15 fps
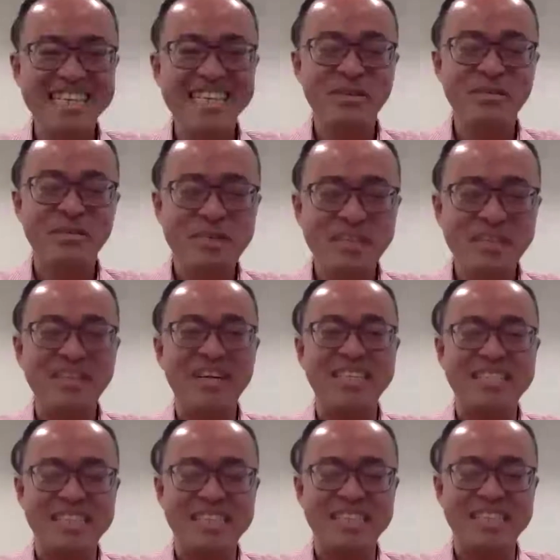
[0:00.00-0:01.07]
So with
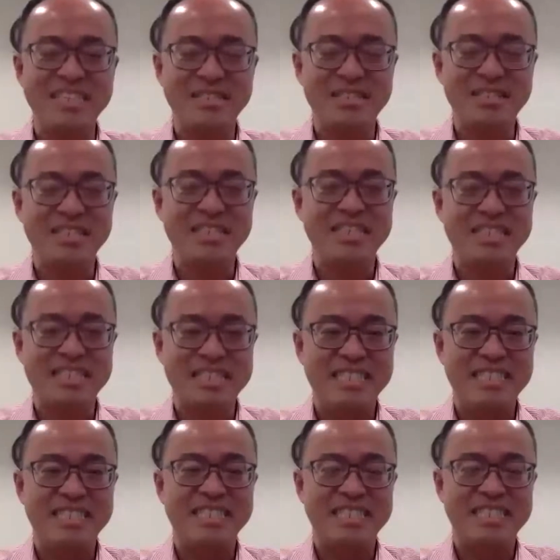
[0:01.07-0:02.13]
that, it was an absolute
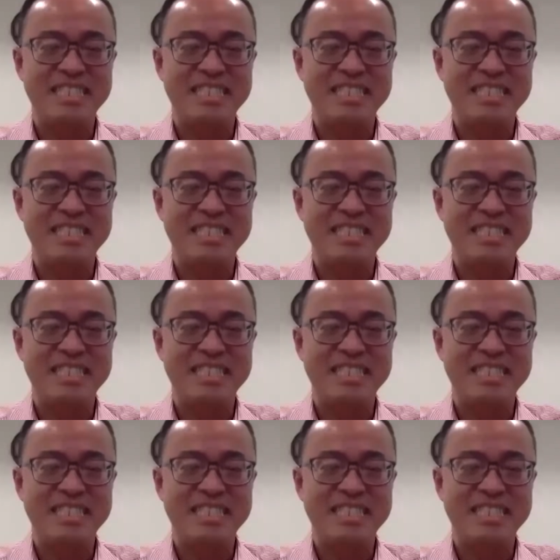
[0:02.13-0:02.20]
pleasure.